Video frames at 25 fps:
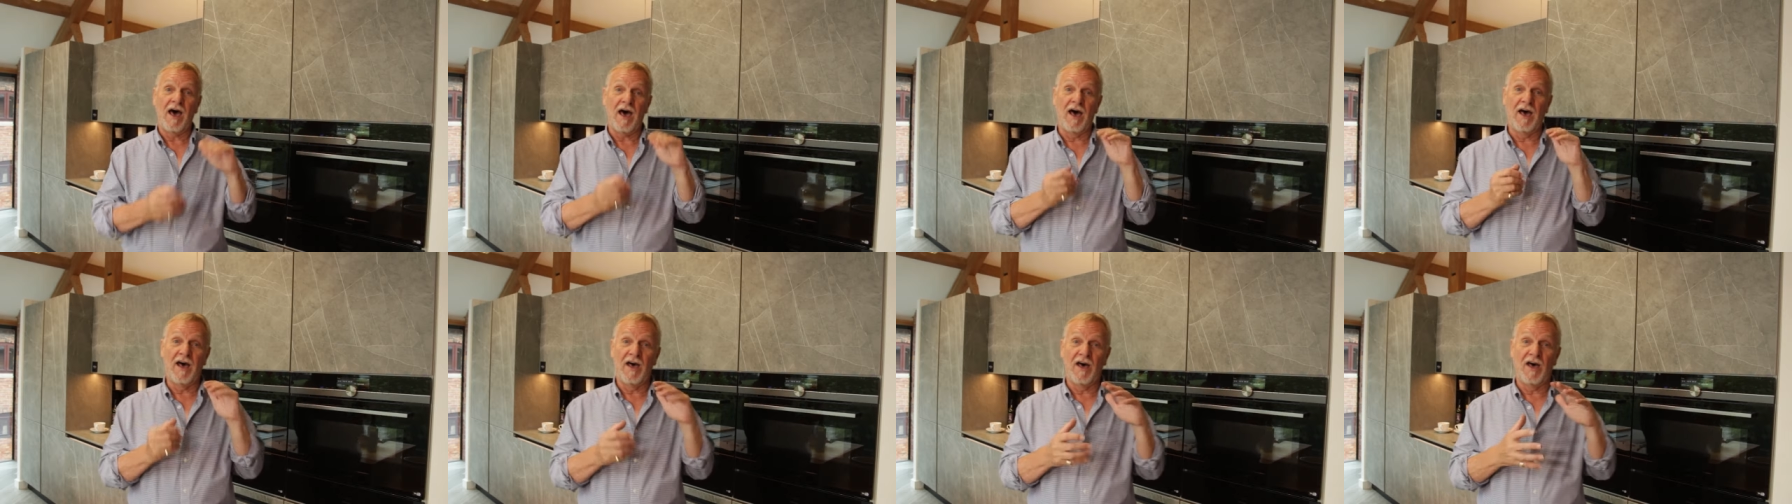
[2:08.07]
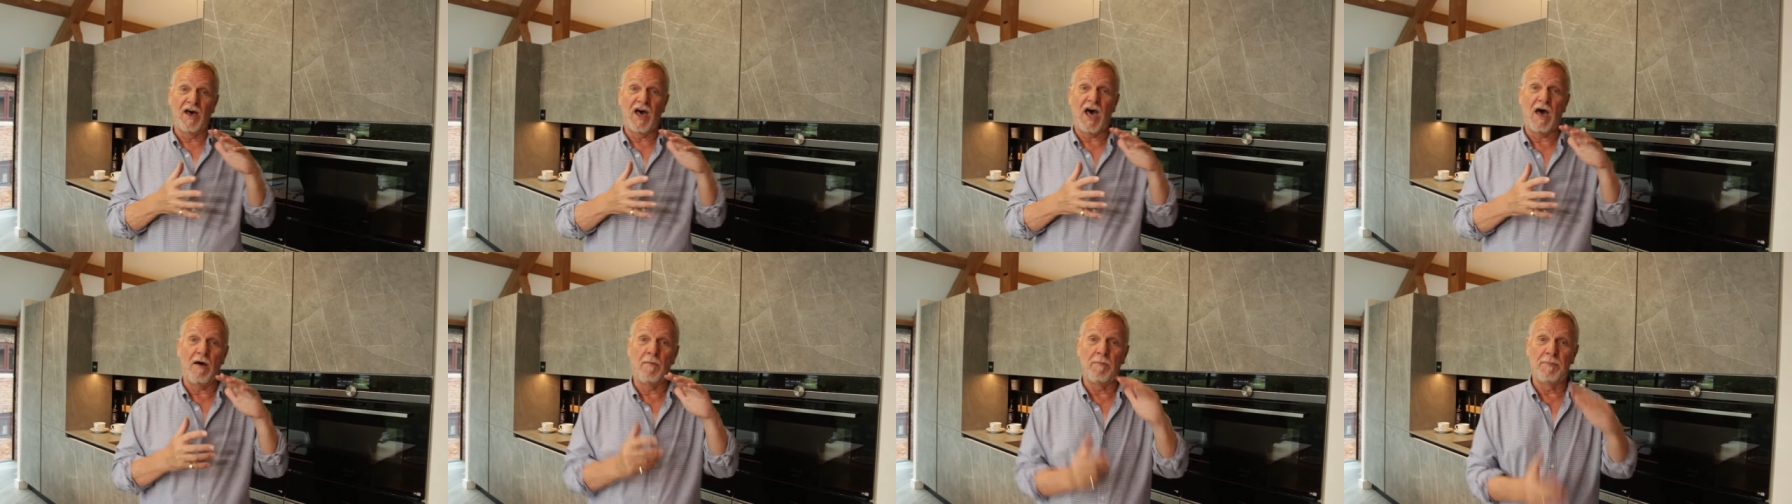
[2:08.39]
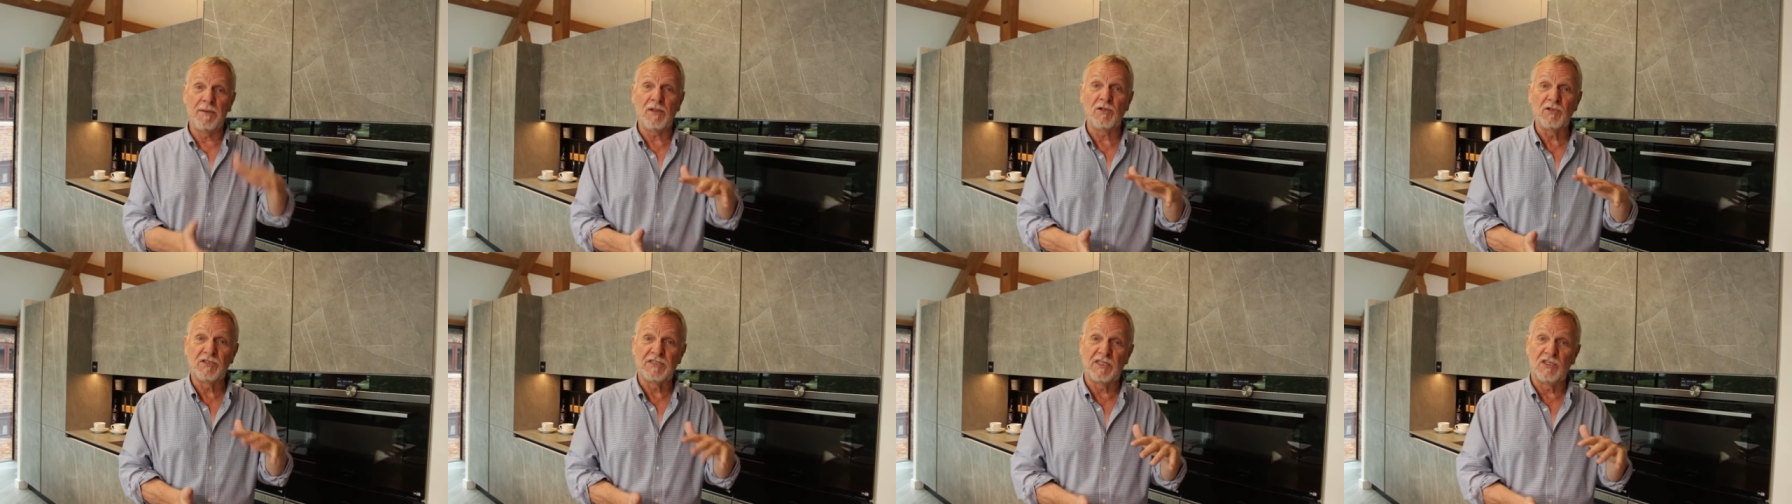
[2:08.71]
uh, a
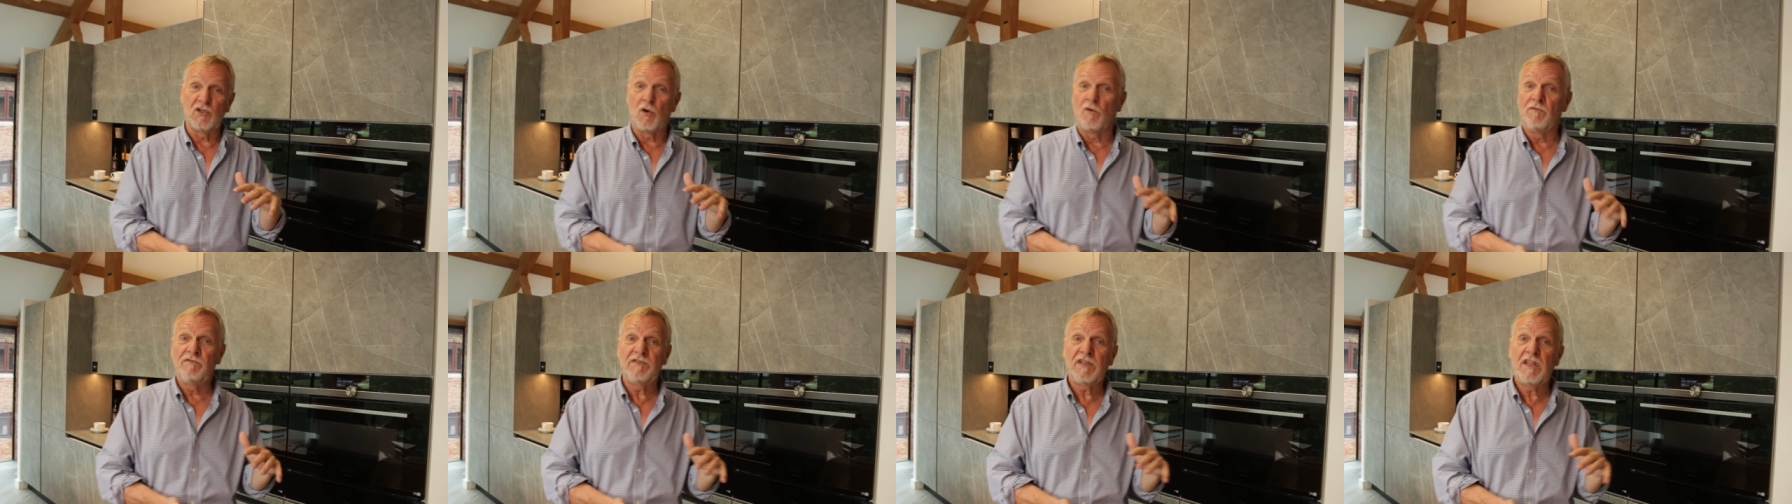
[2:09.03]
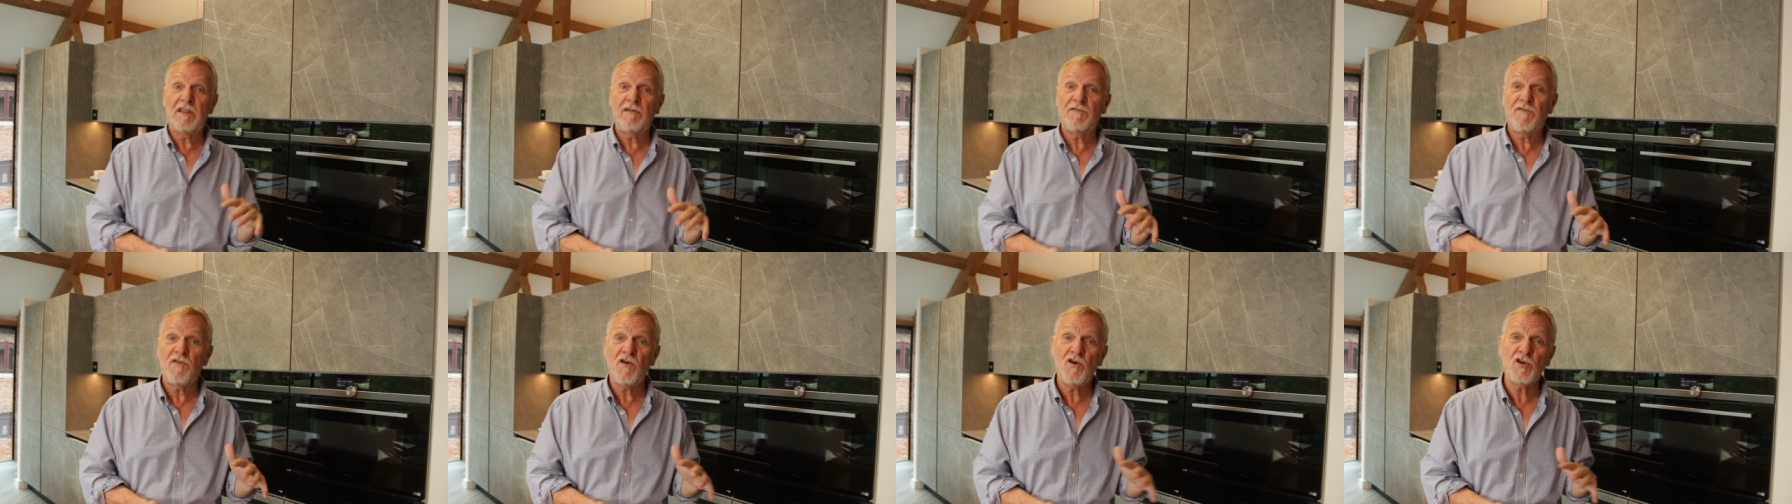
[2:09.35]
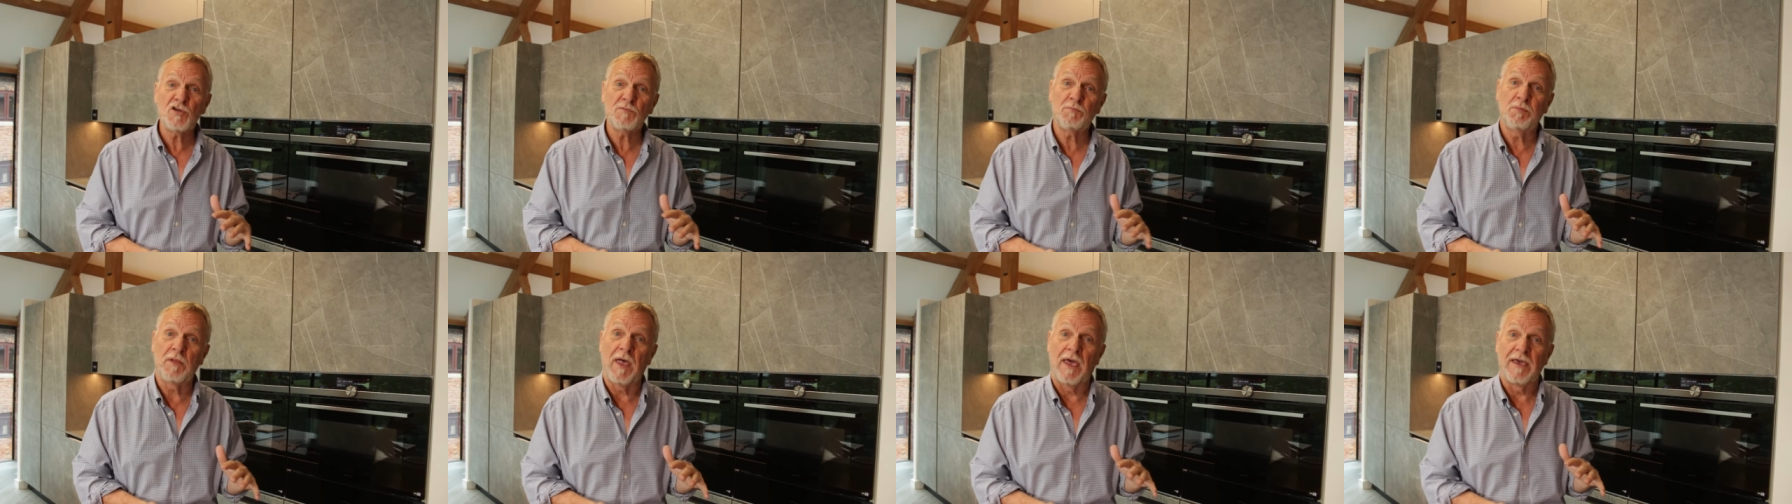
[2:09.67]
built-in oven in the
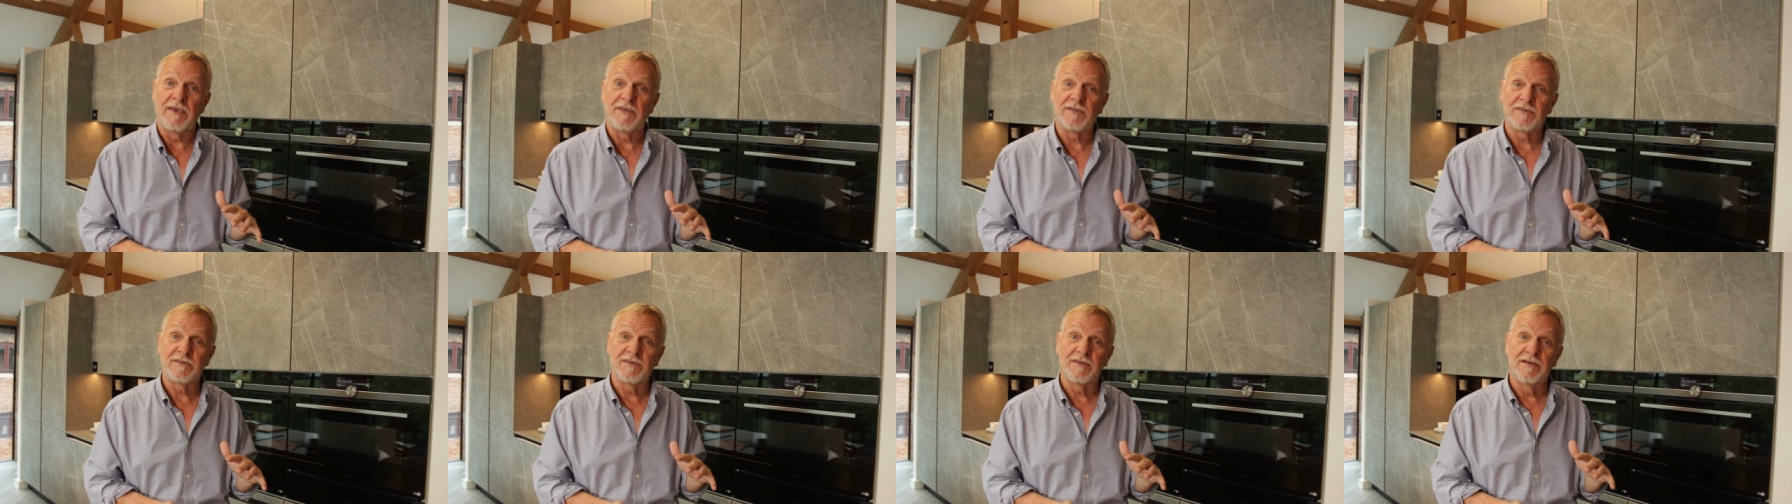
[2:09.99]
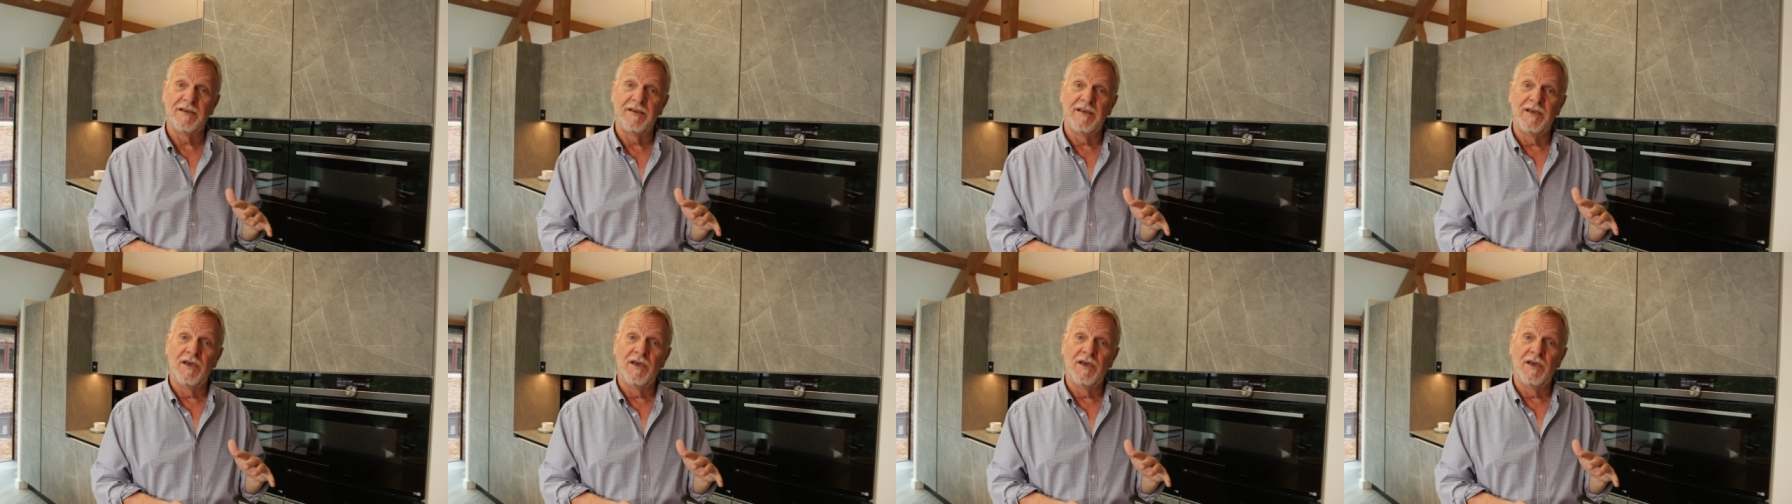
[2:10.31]
first place.